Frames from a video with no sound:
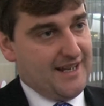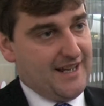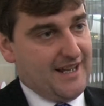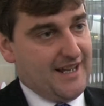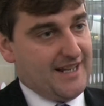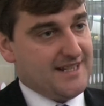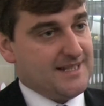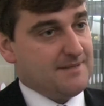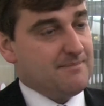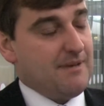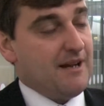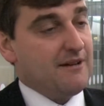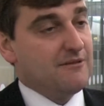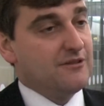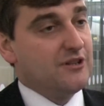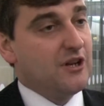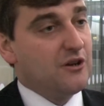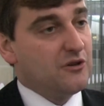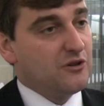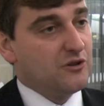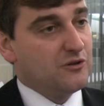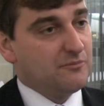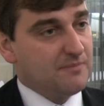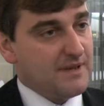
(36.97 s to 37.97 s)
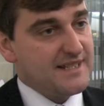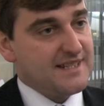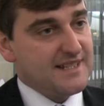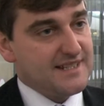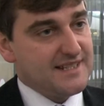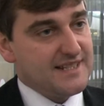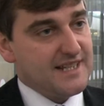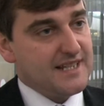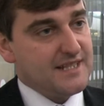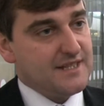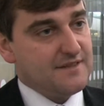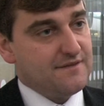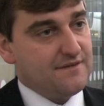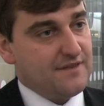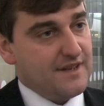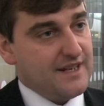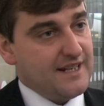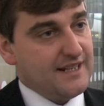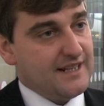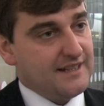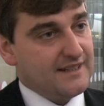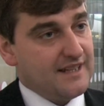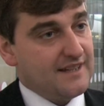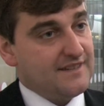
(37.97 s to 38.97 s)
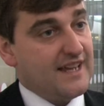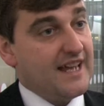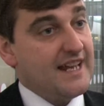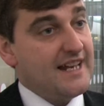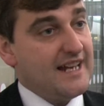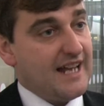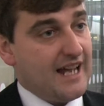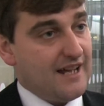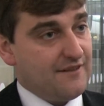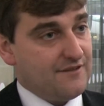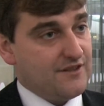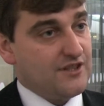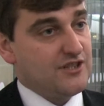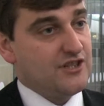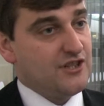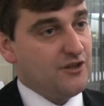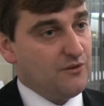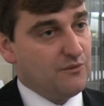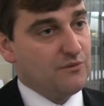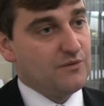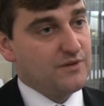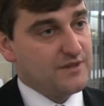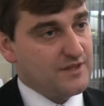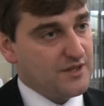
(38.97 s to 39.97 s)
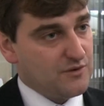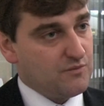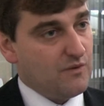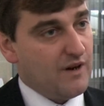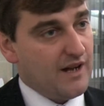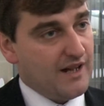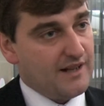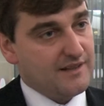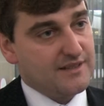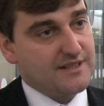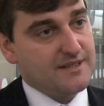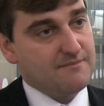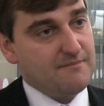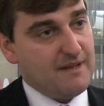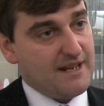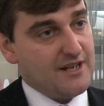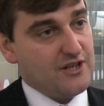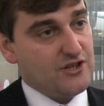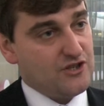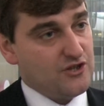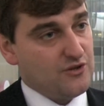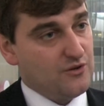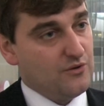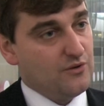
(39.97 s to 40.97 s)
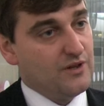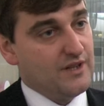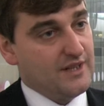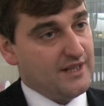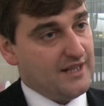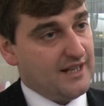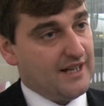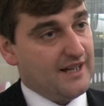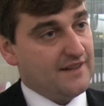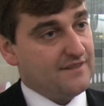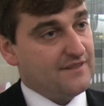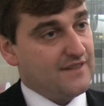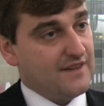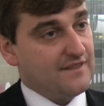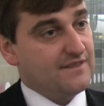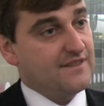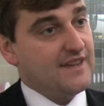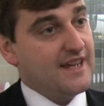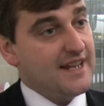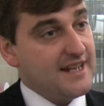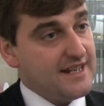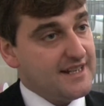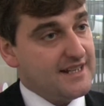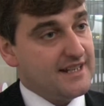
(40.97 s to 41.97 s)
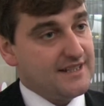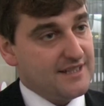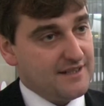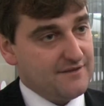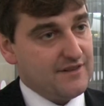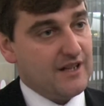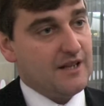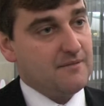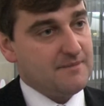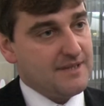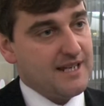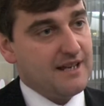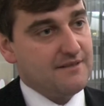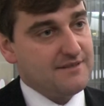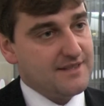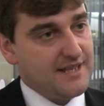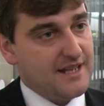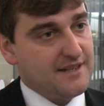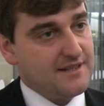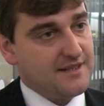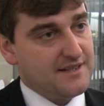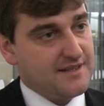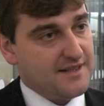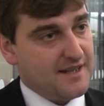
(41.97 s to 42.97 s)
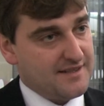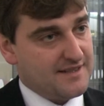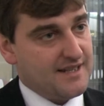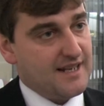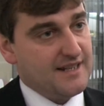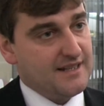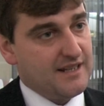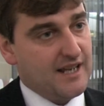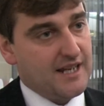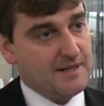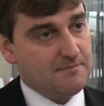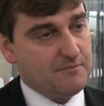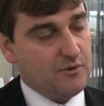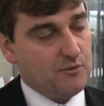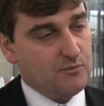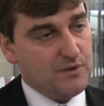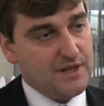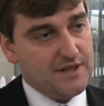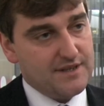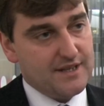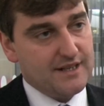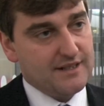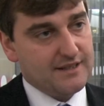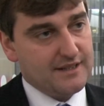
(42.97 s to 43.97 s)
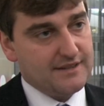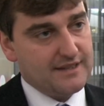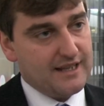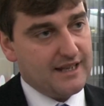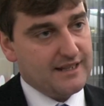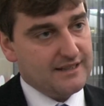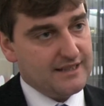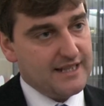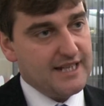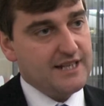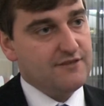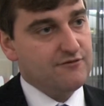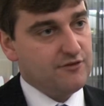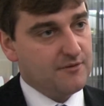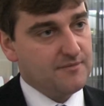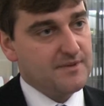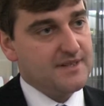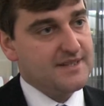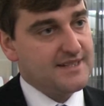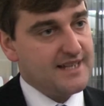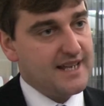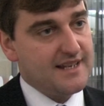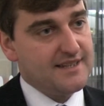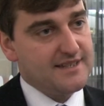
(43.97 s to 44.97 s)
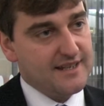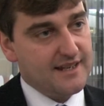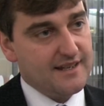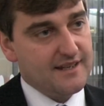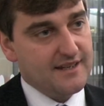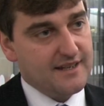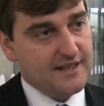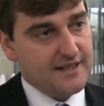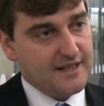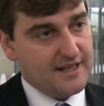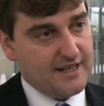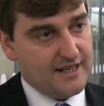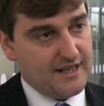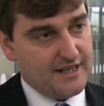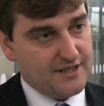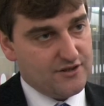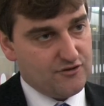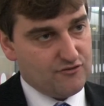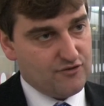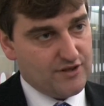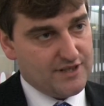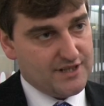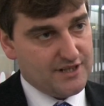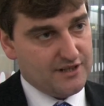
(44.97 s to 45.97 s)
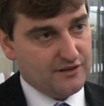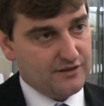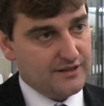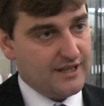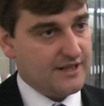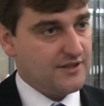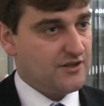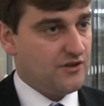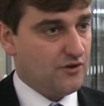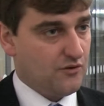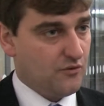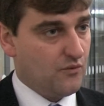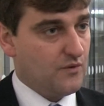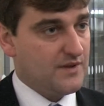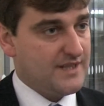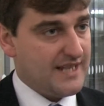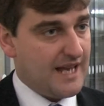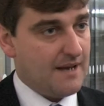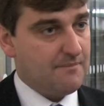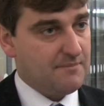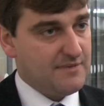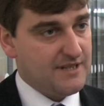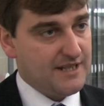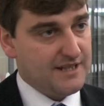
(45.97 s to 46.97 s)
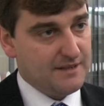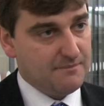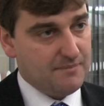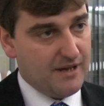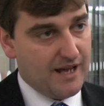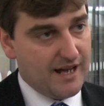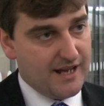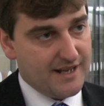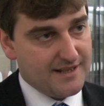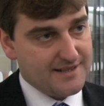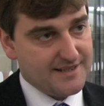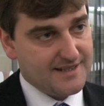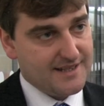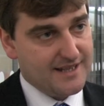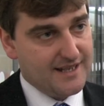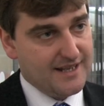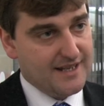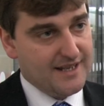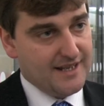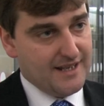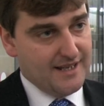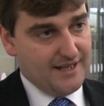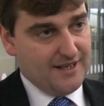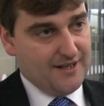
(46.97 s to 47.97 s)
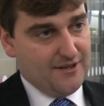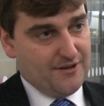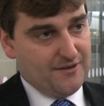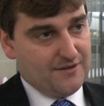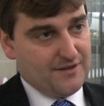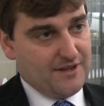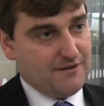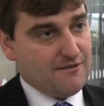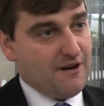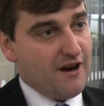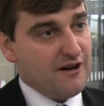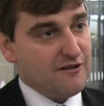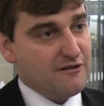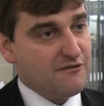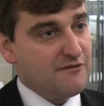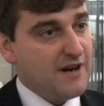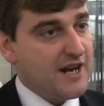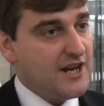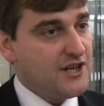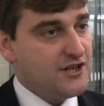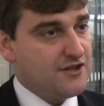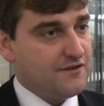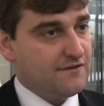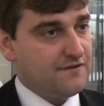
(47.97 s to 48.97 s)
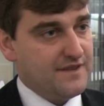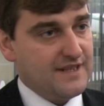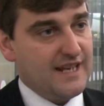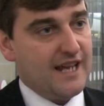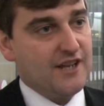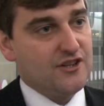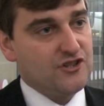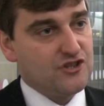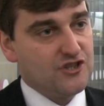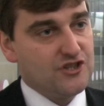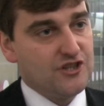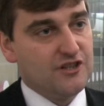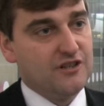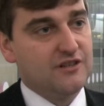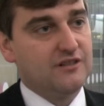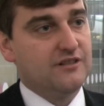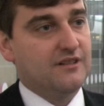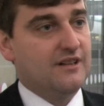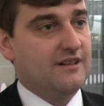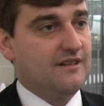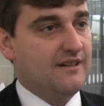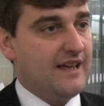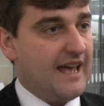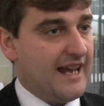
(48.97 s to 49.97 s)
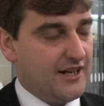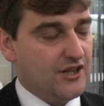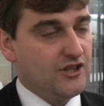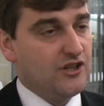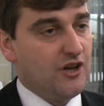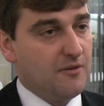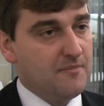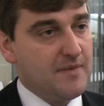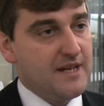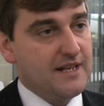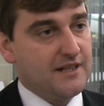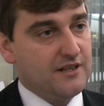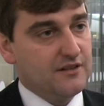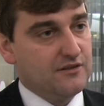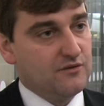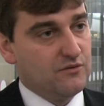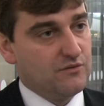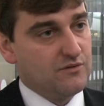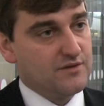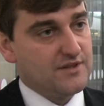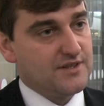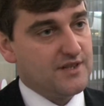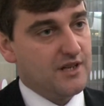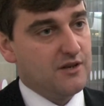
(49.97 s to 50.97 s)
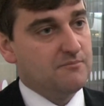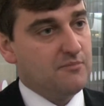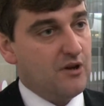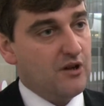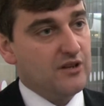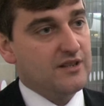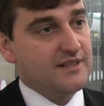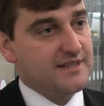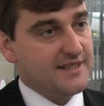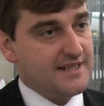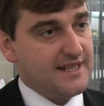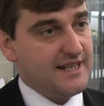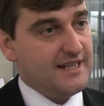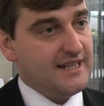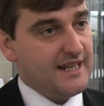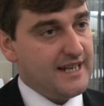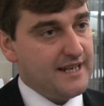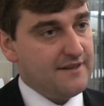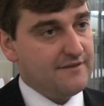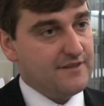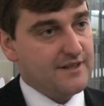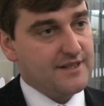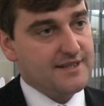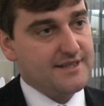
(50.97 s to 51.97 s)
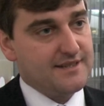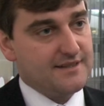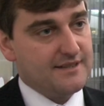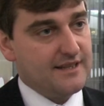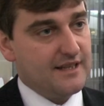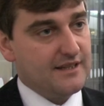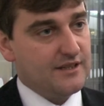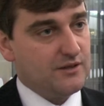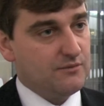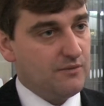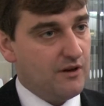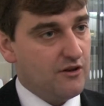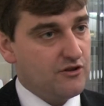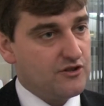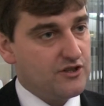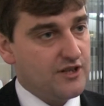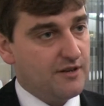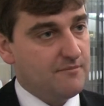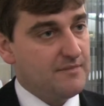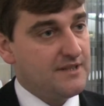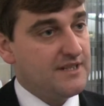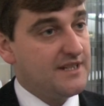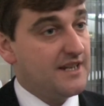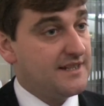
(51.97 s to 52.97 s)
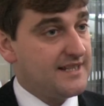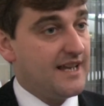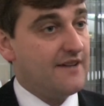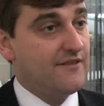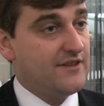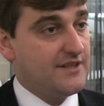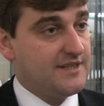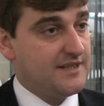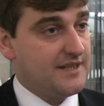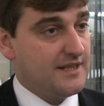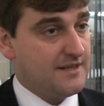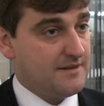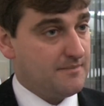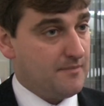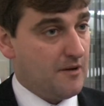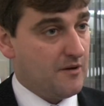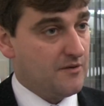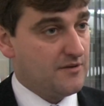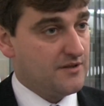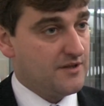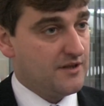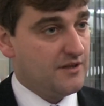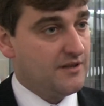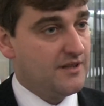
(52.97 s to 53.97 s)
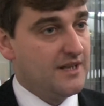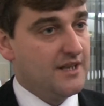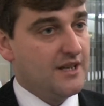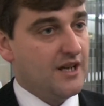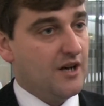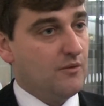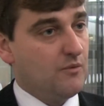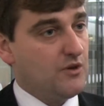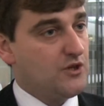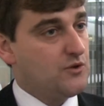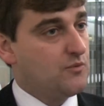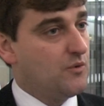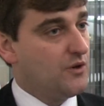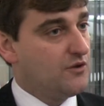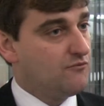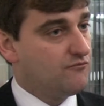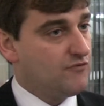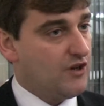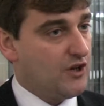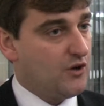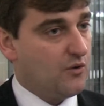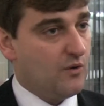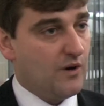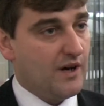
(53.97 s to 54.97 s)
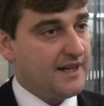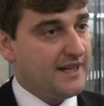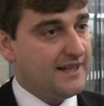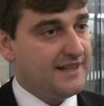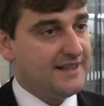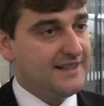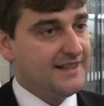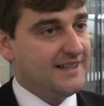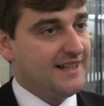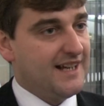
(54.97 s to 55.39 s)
It's about local businesses feeling that they have the tools as well to make sure that they can develop town centres as they like, but we think that that lead from the centre is critical. That's not always happened in the past. There are a range of financial, economic and also policy levers that the Welsh Government does have at its disposal, which wouldn't require